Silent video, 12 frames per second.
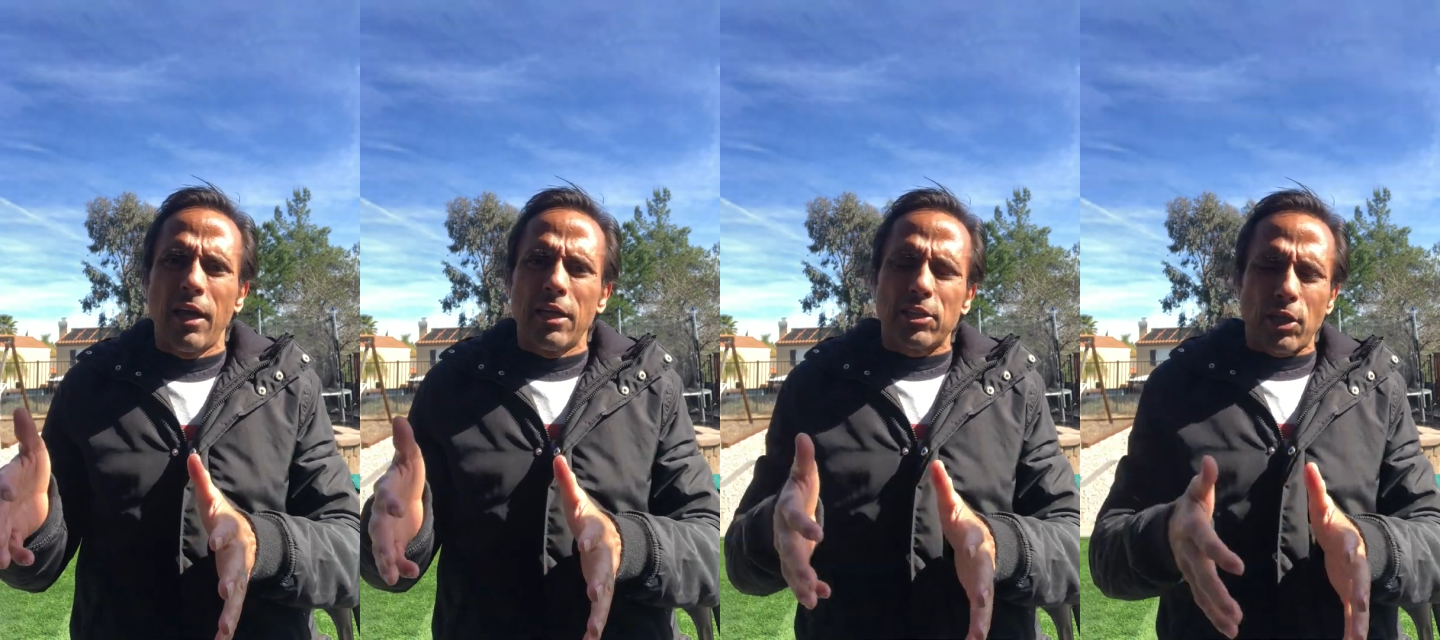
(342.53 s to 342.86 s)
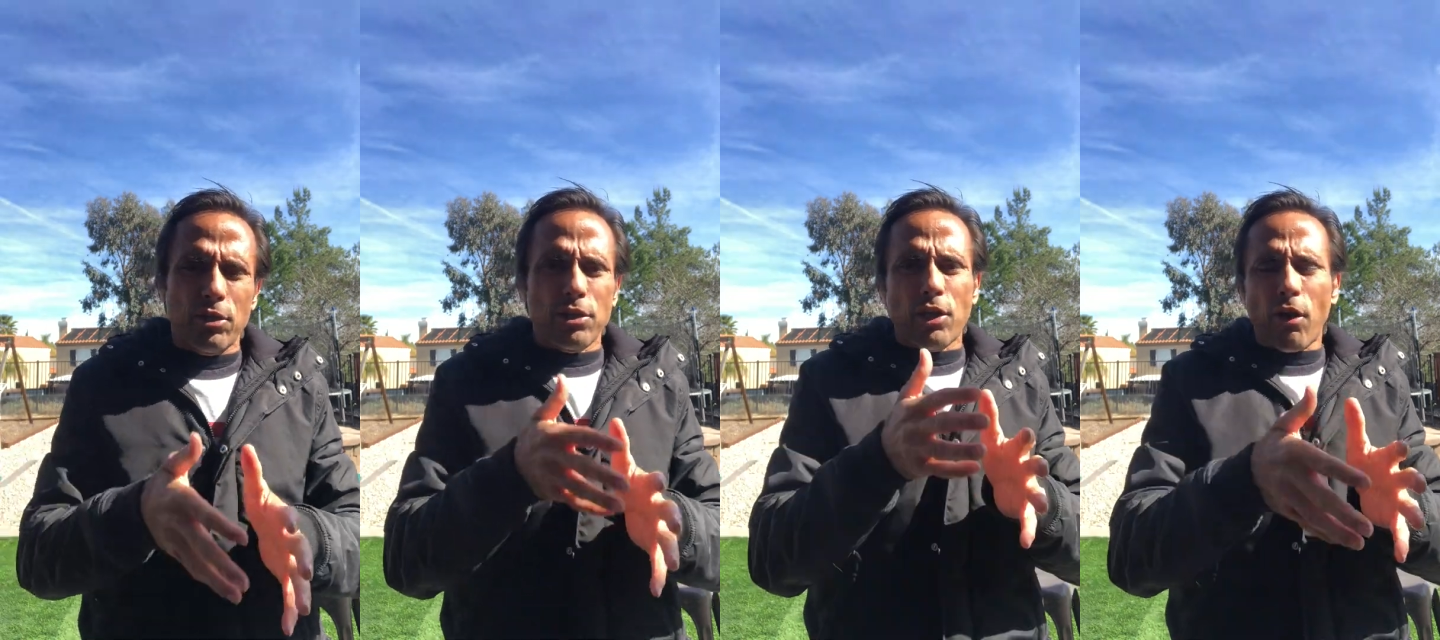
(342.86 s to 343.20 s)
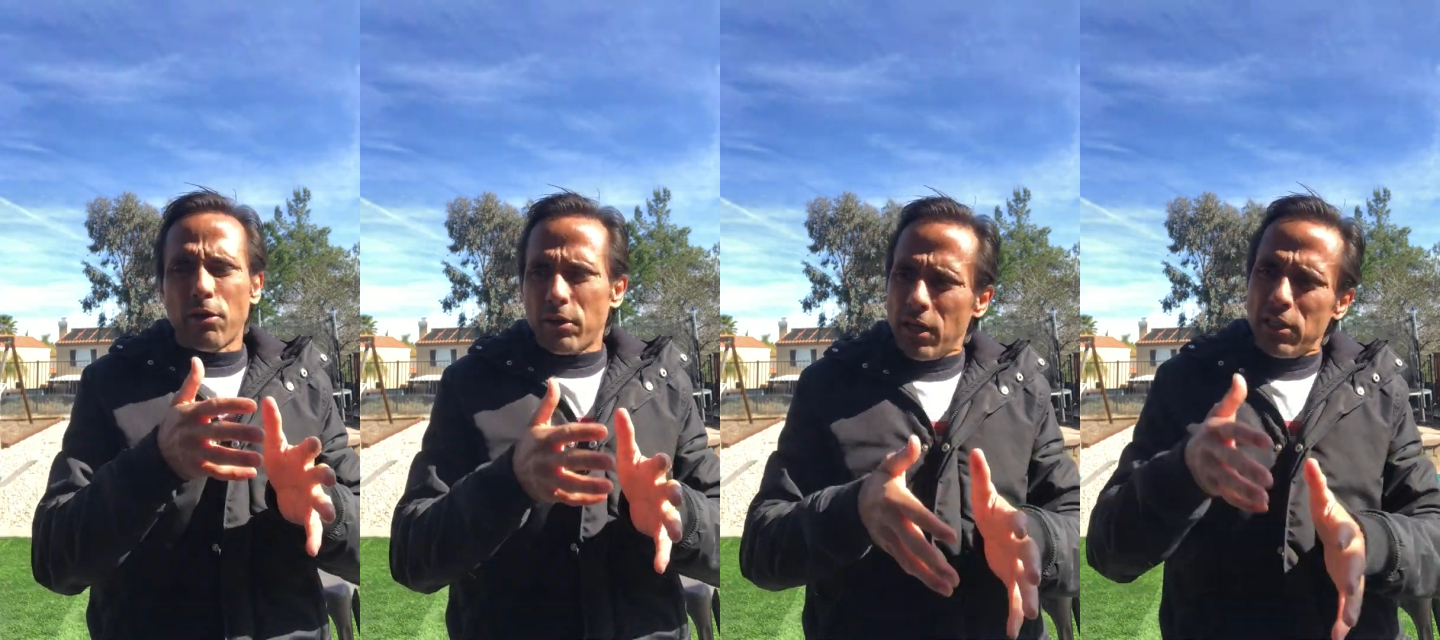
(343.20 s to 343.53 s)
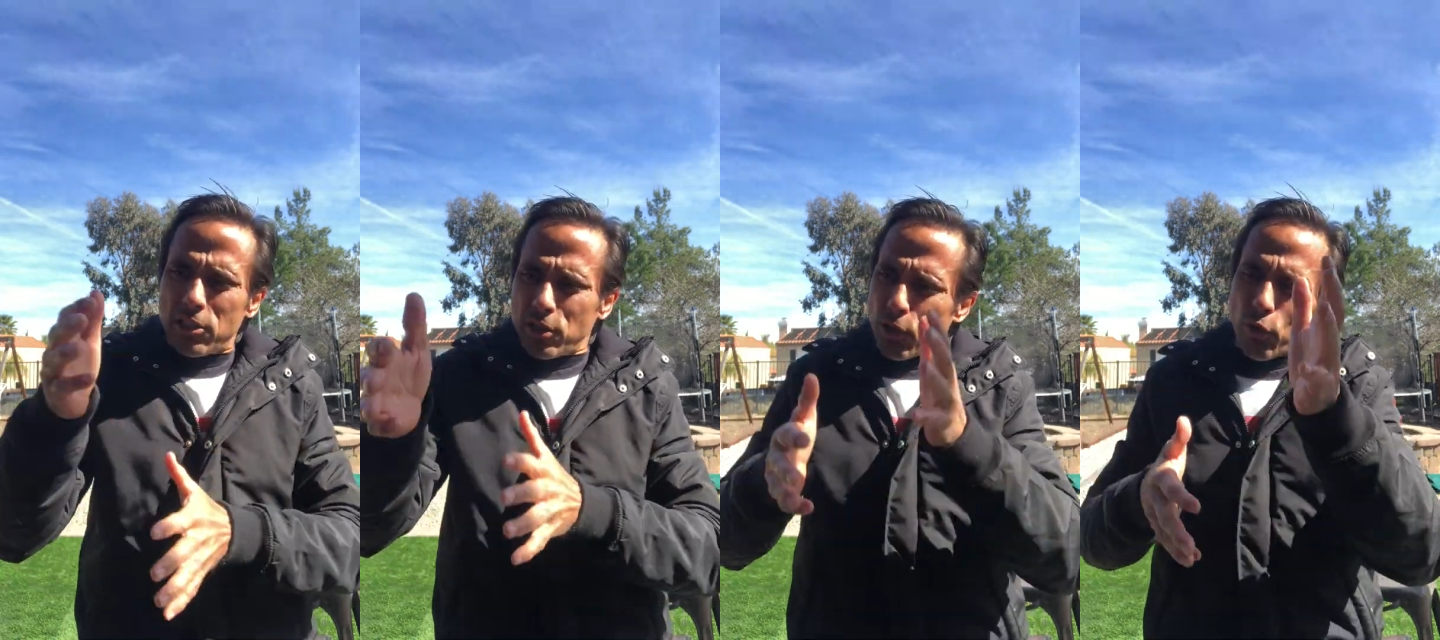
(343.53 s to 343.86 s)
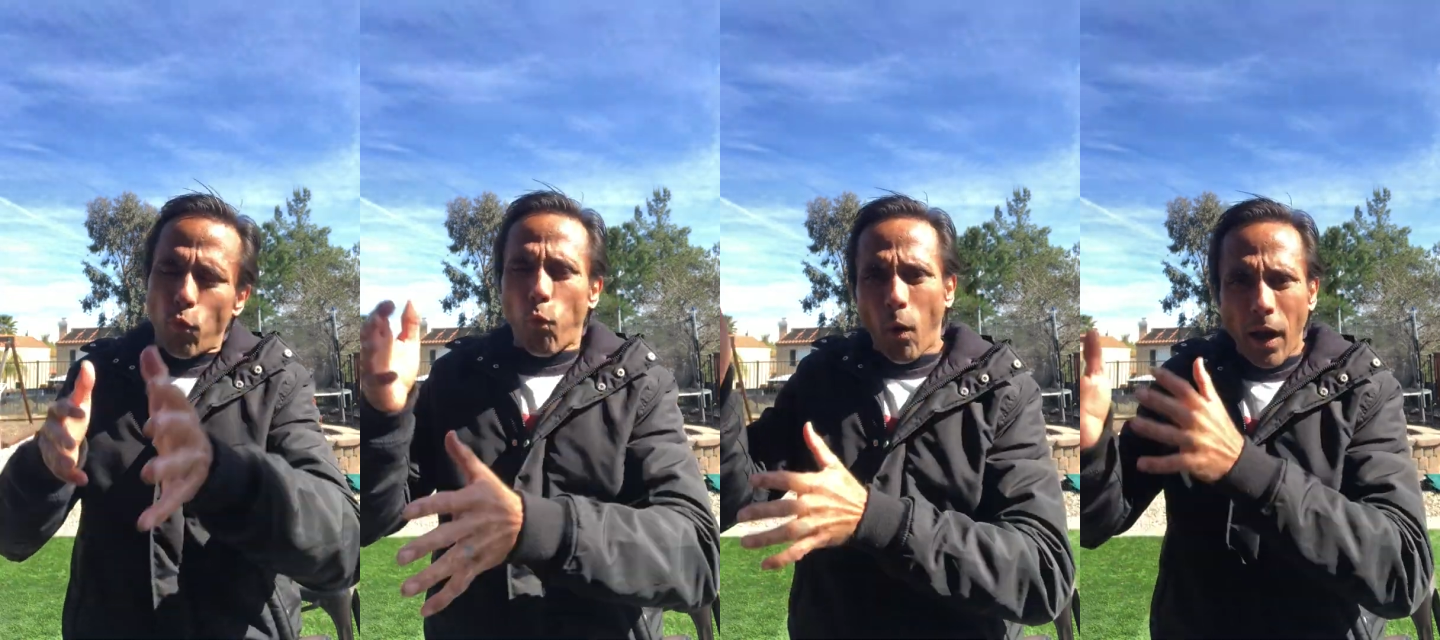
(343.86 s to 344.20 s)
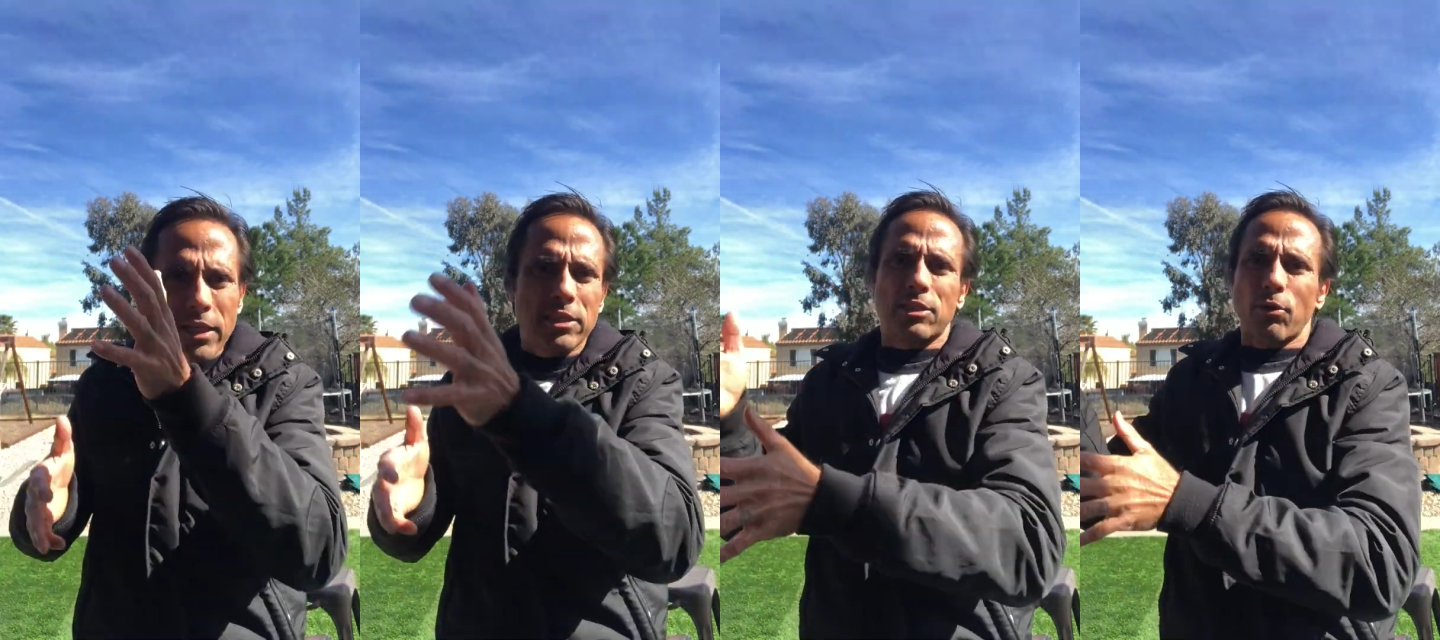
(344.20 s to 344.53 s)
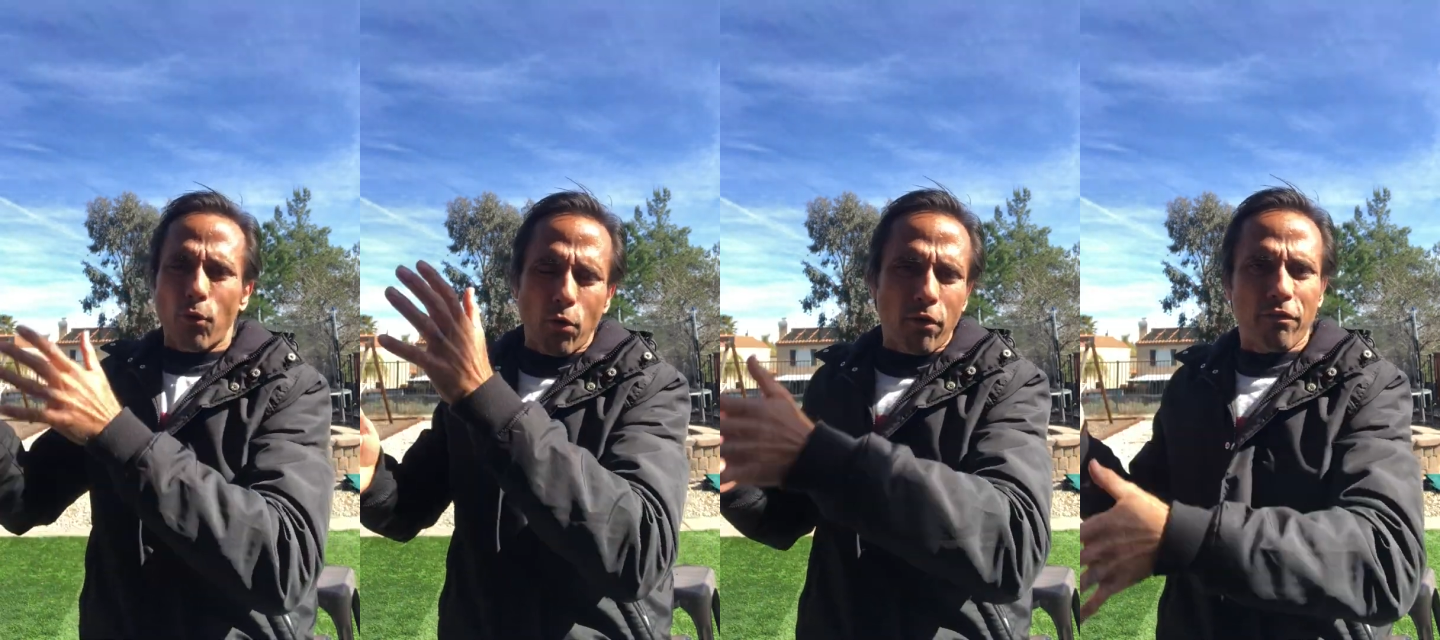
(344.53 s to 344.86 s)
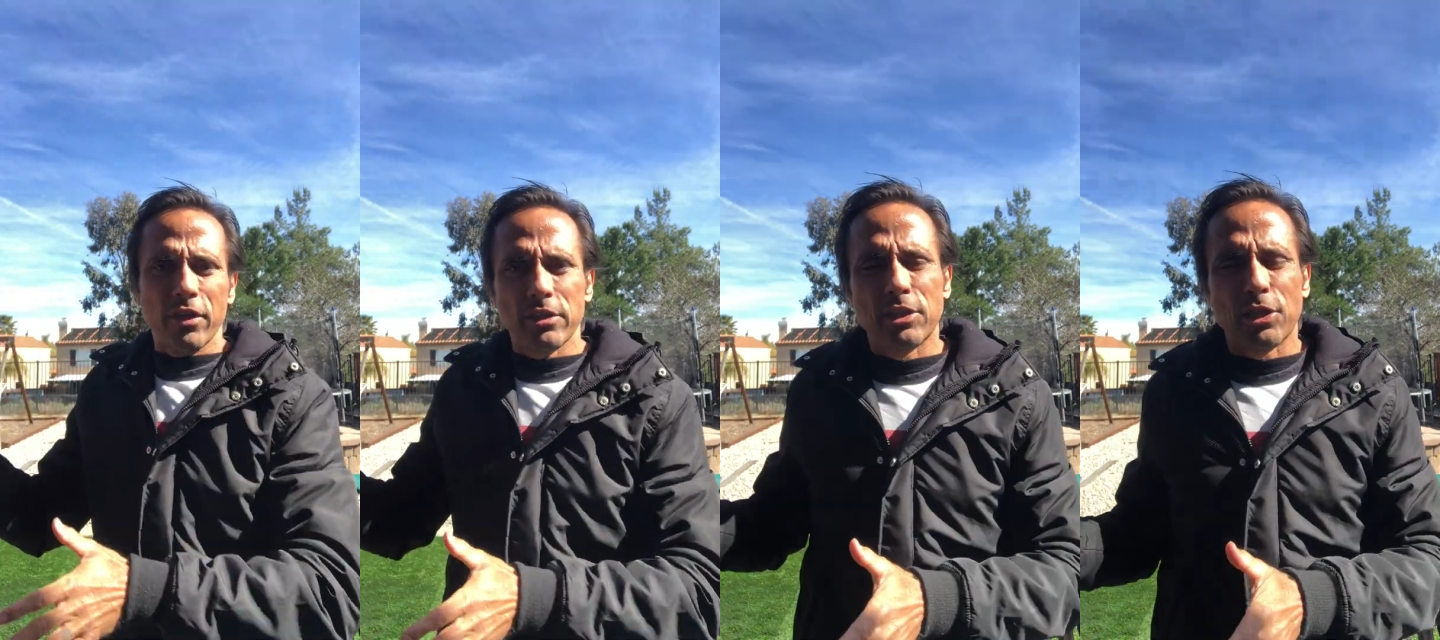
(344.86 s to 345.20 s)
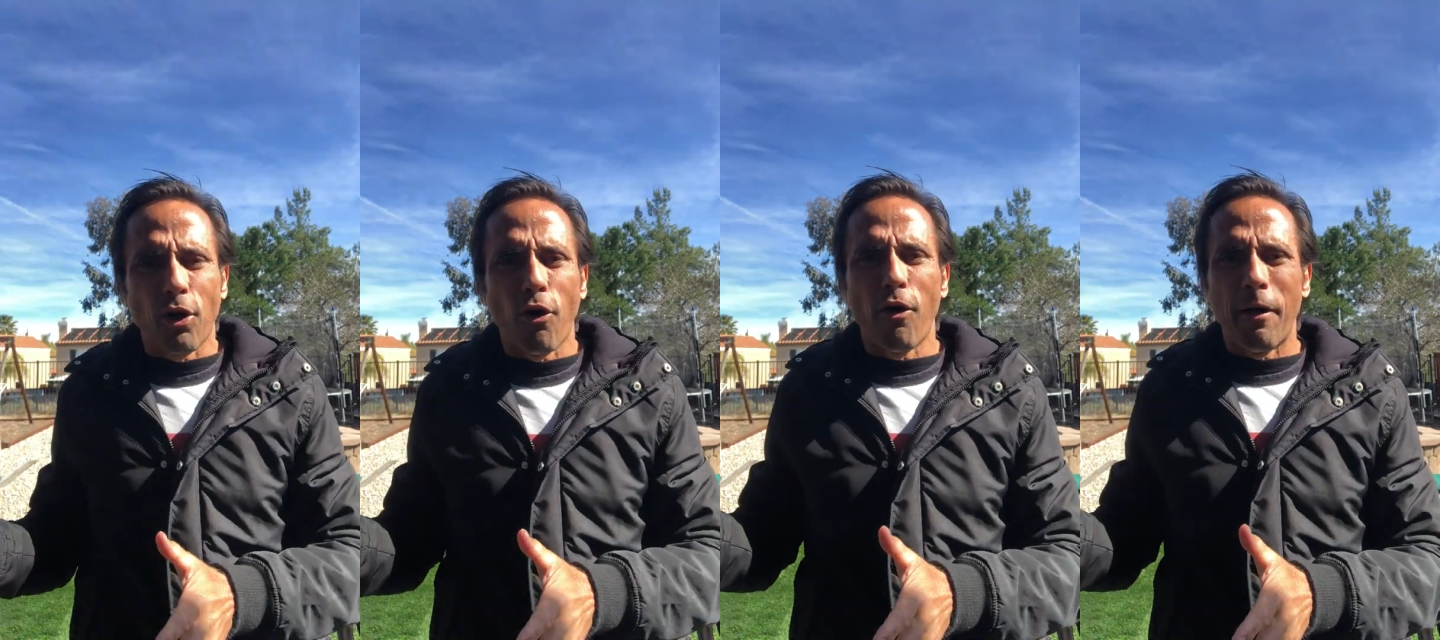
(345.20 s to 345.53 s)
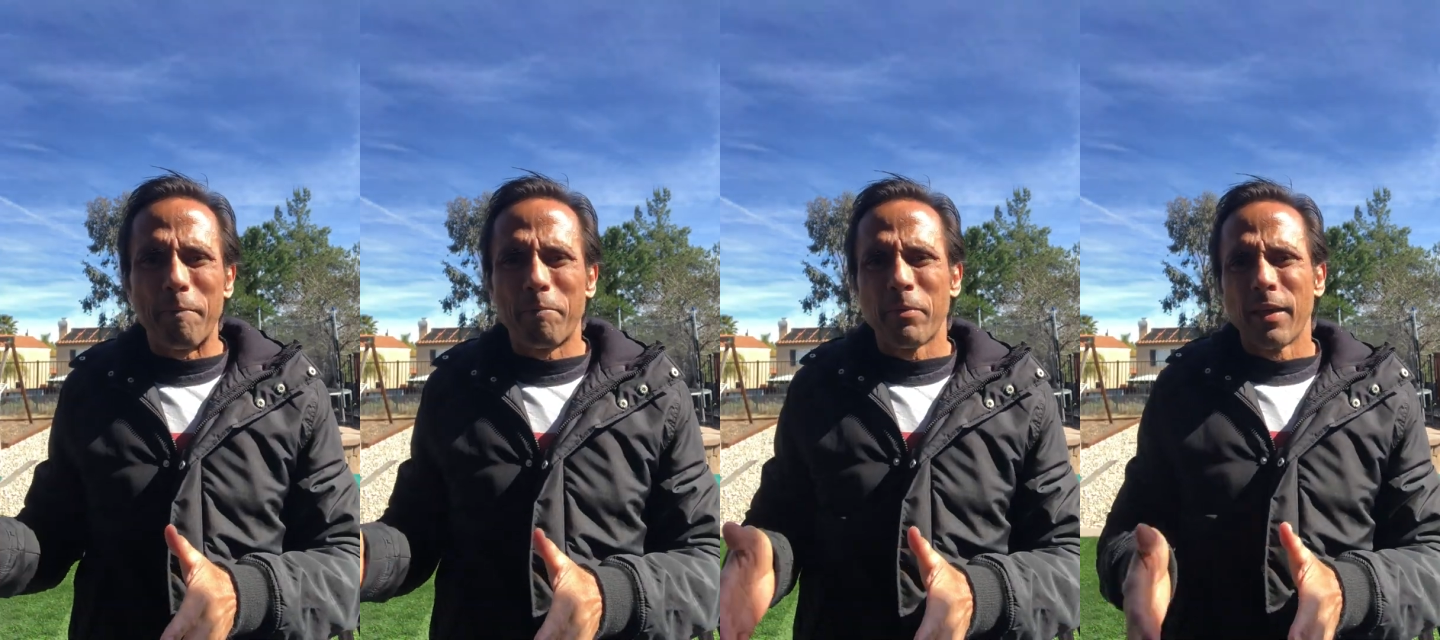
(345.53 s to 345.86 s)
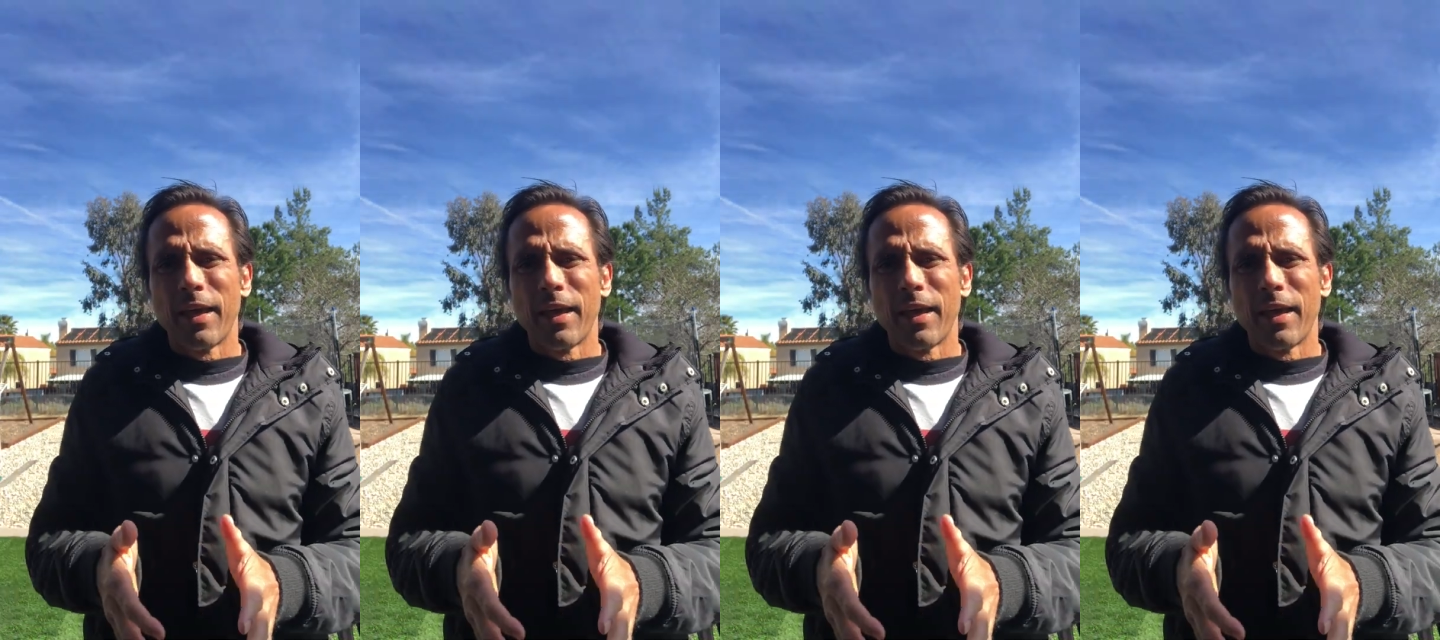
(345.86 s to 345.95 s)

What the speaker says: So you don't need to waste all of this time.